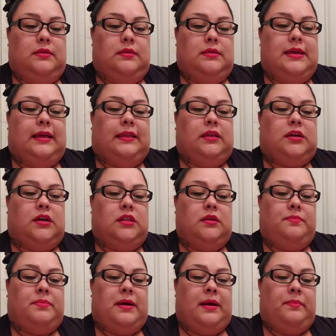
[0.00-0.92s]
yeah, the
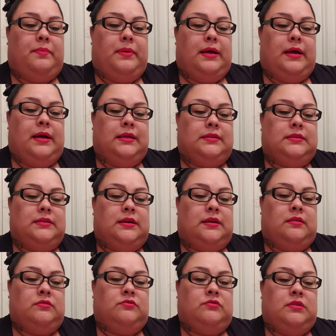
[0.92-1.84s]
ColourPop uh,
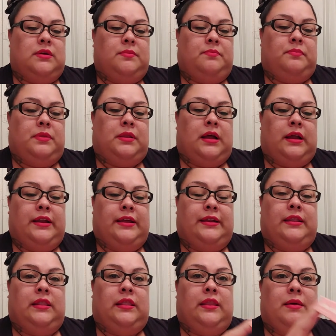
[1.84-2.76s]
Ultra
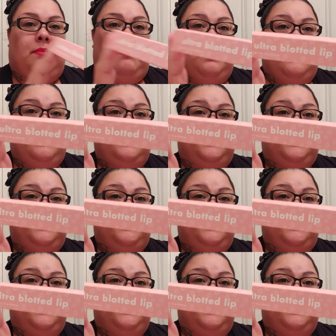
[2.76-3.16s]
Blotted Lip.